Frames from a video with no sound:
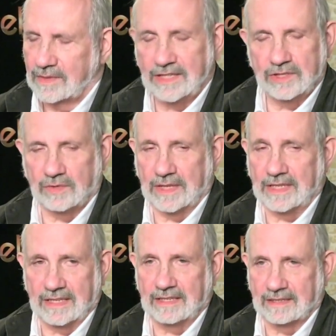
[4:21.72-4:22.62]
Rachel
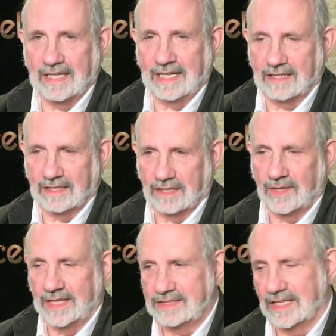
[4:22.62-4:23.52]
really had a
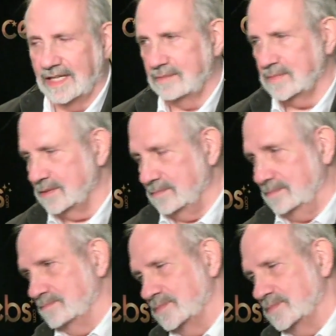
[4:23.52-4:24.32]
great time,